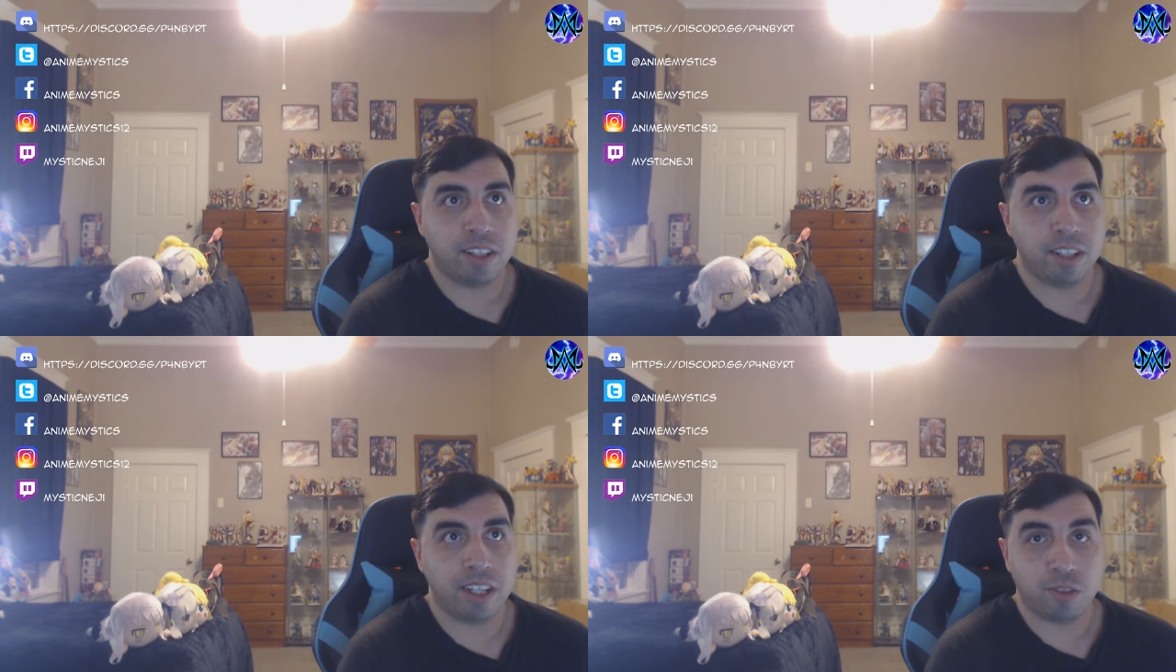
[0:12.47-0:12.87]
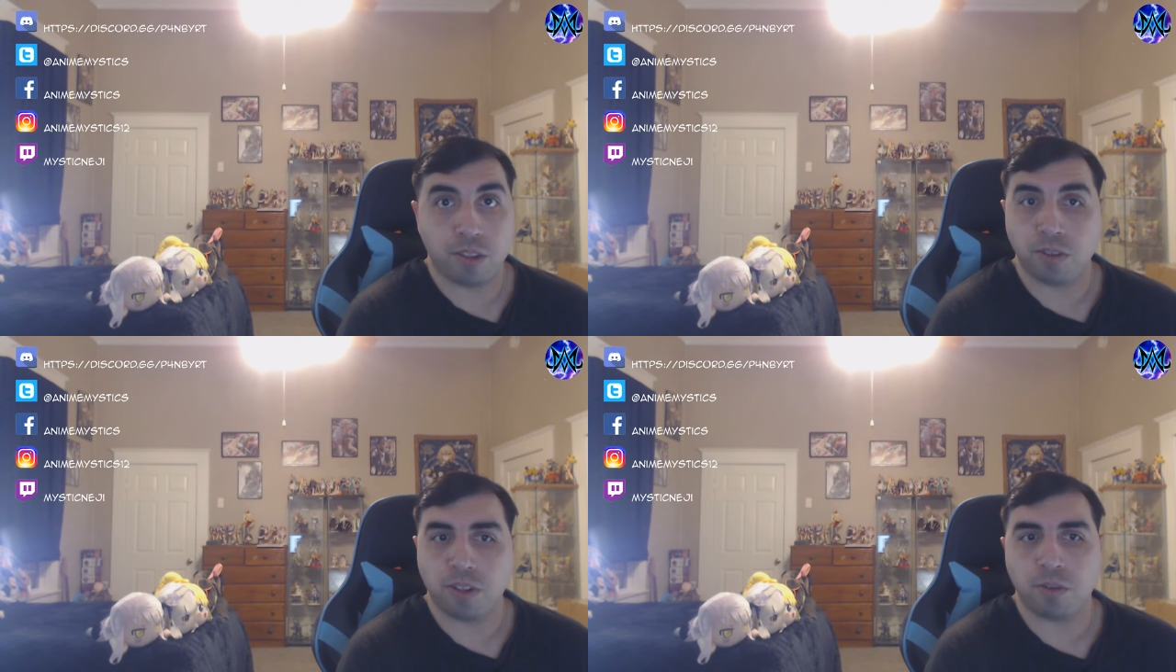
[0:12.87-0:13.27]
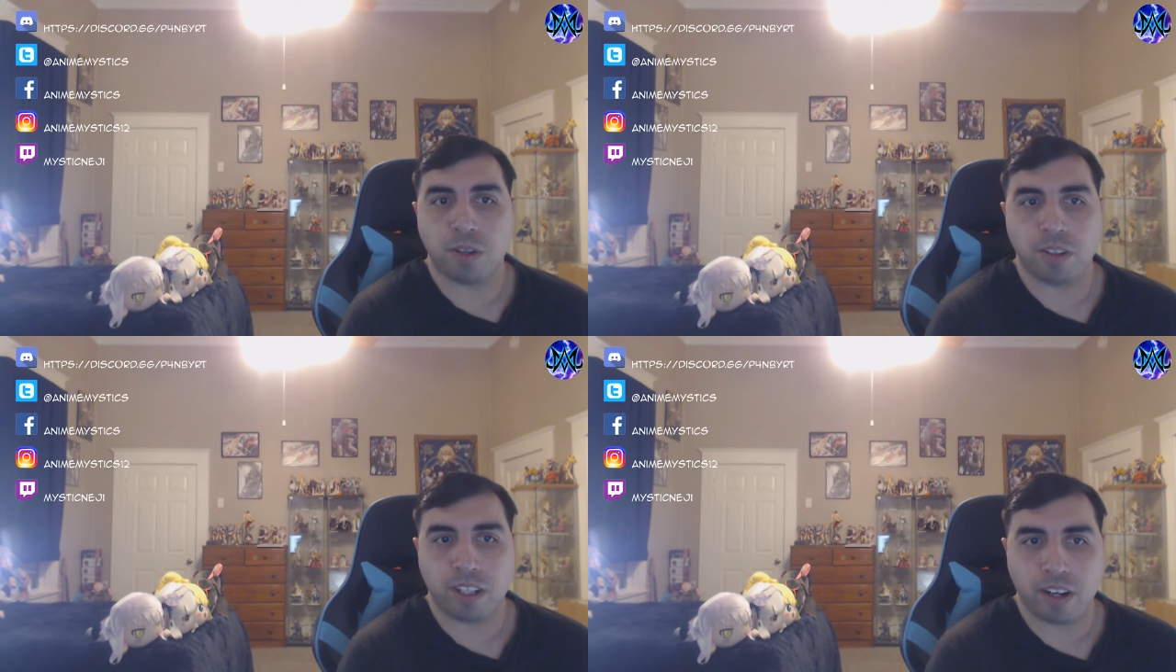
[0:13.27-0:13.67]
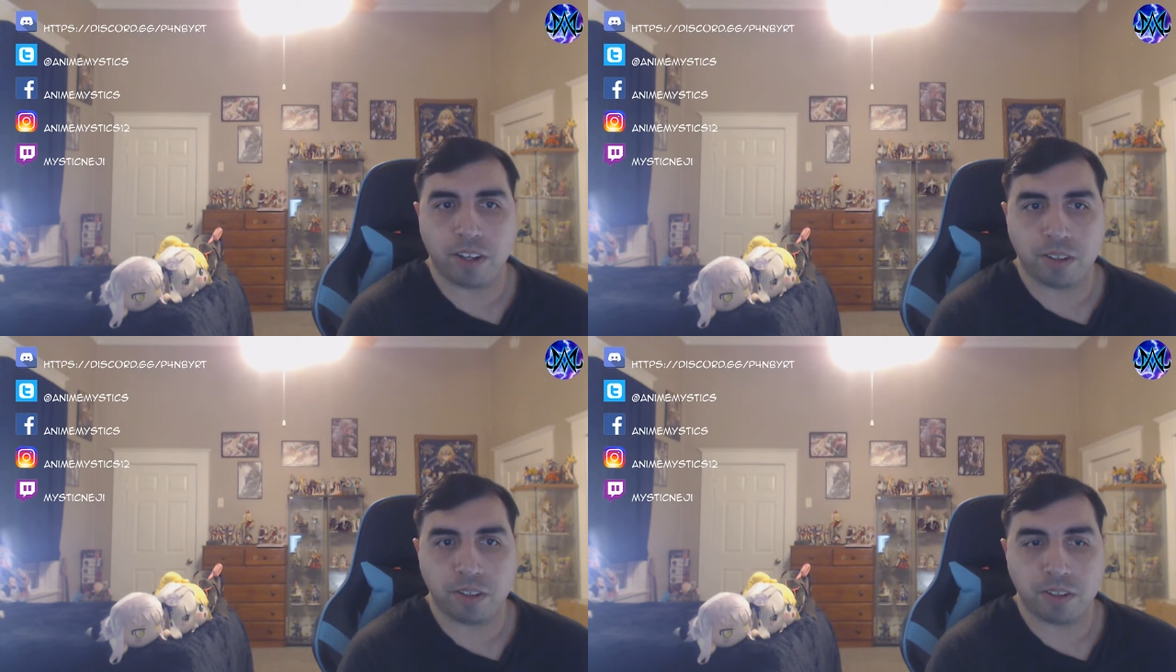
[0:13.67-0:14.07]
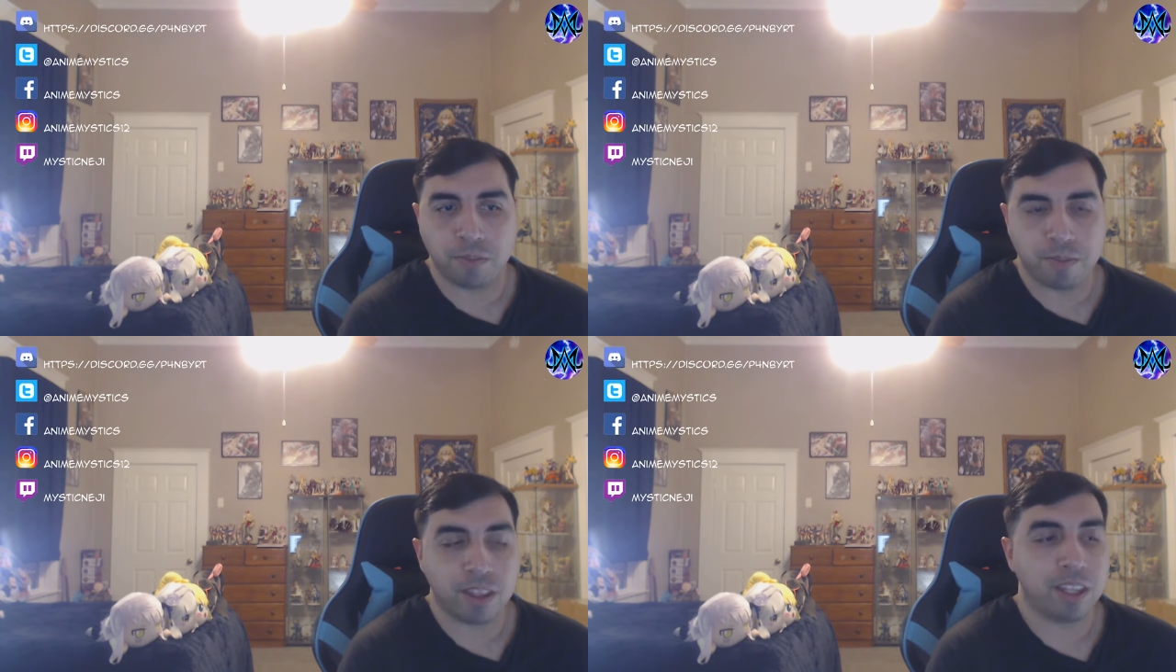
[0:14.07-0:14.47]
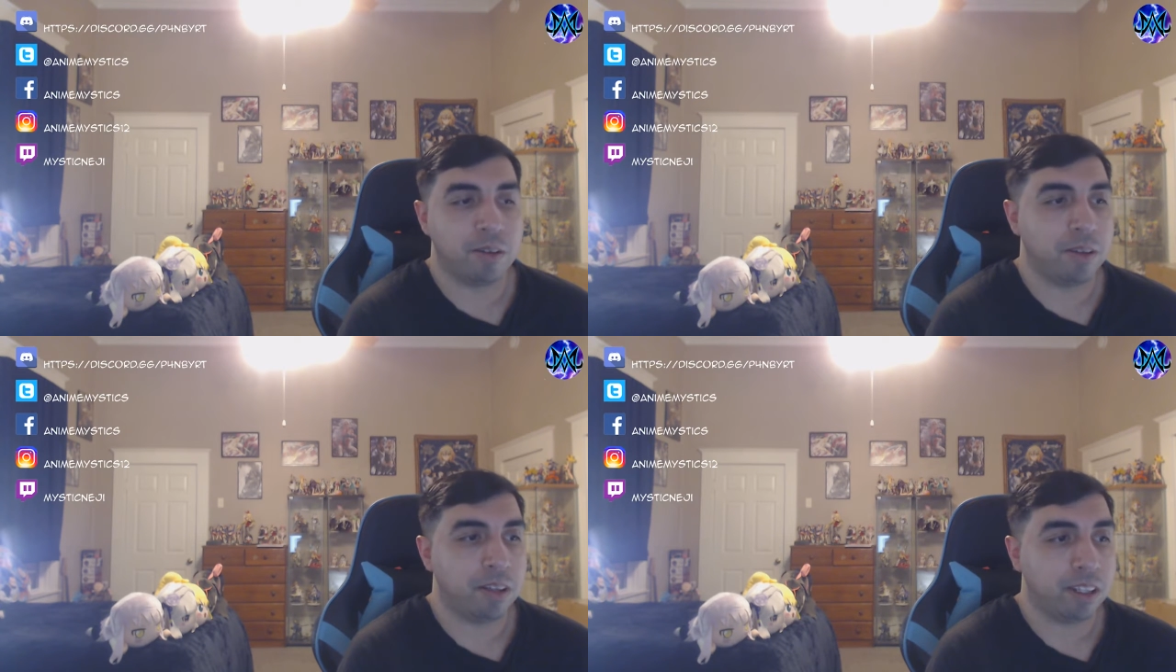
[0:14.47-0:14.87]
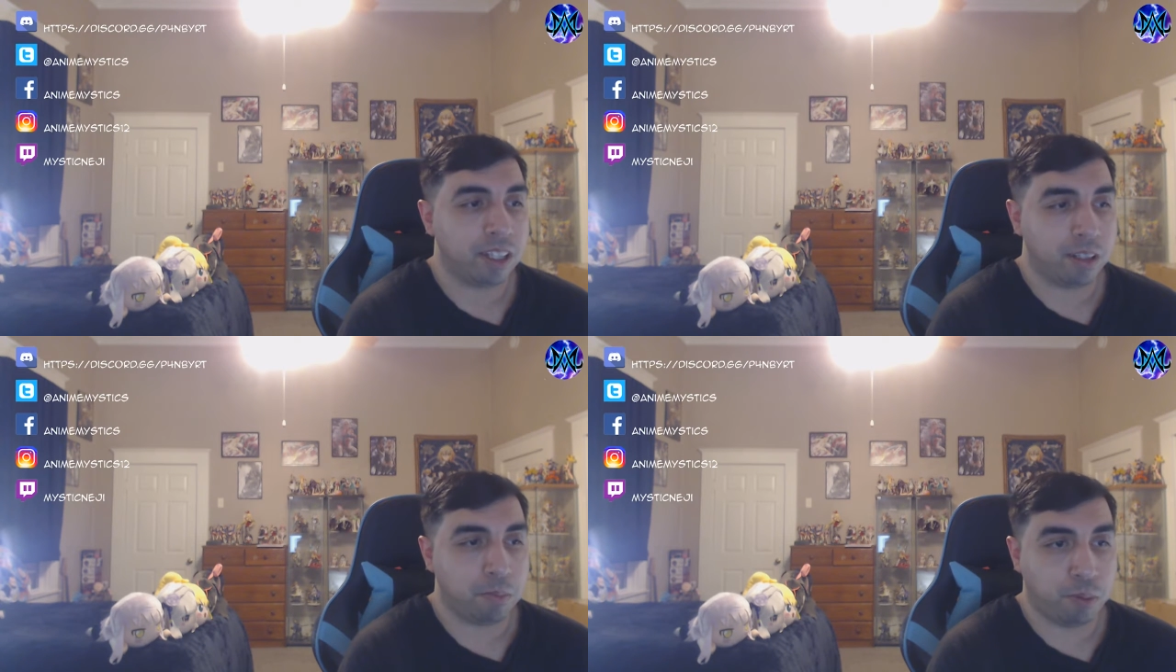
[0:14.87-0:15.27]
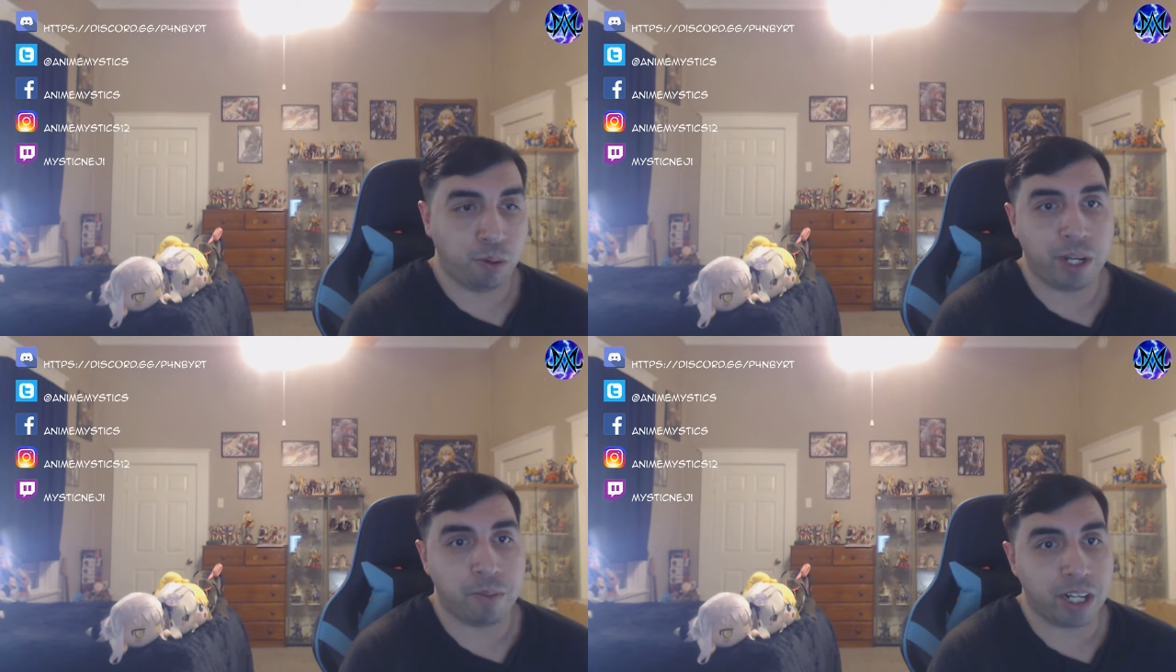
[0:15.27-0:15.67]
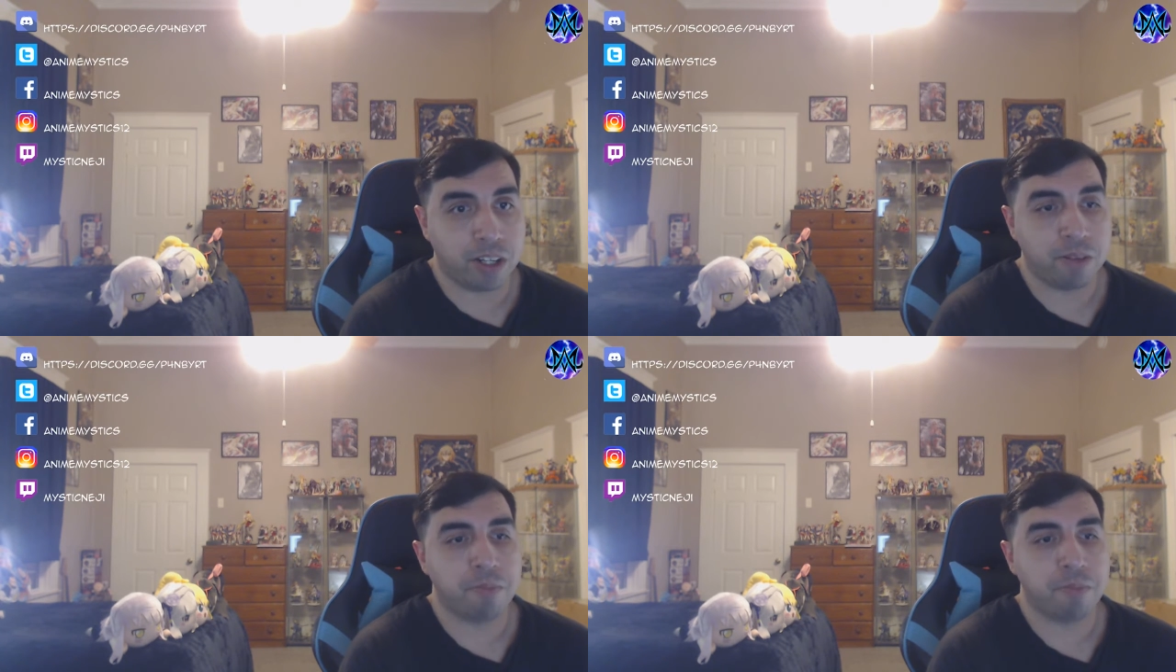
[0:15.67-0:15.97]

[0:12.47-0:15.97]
introduced to all the characters. Pretty much.